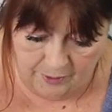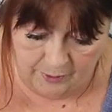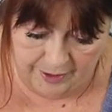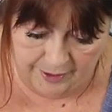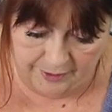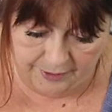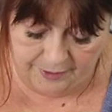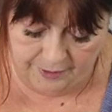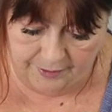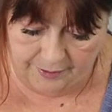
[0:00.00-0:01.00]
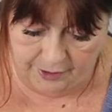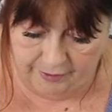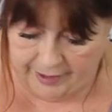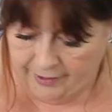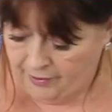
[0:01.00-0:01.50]
with the
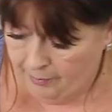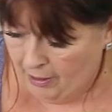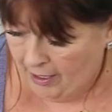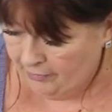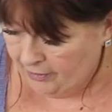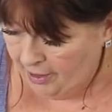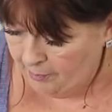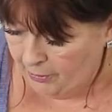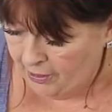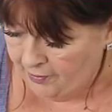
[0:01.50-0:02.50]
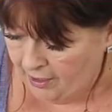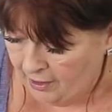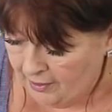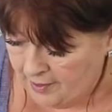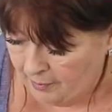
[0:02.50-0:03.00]
green and the brown, and I'm putting the
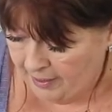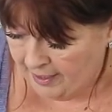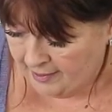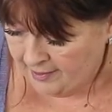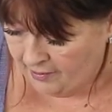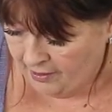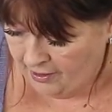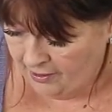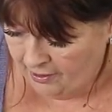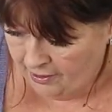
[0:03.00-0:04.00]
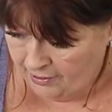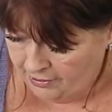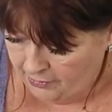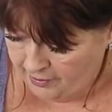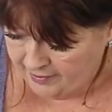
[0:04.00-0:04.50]
colours up here so that
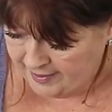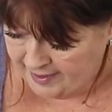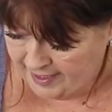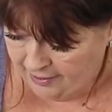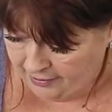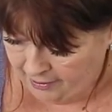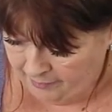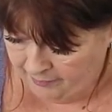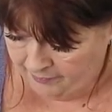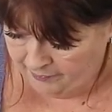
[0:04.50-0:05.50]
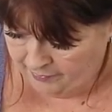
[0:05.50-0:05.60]
you can see them